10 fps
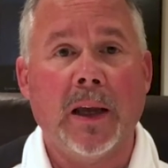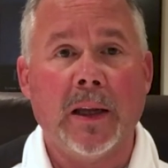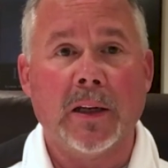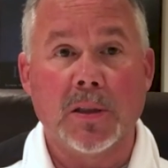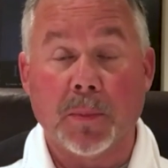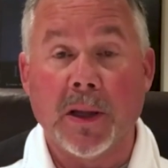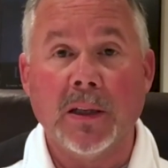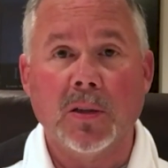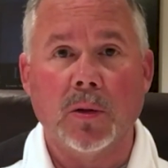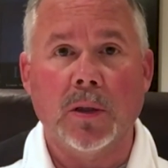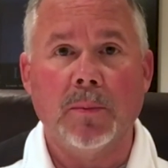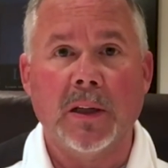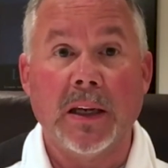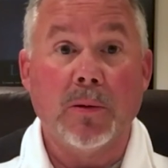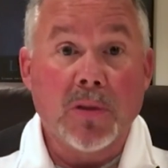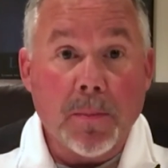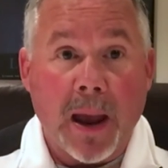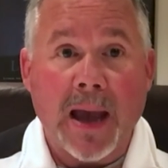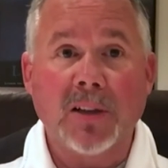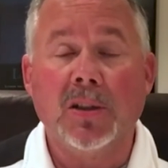and explained to him that he was a
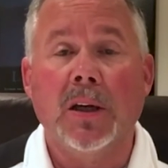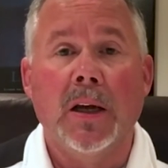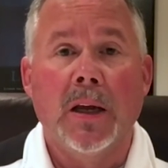match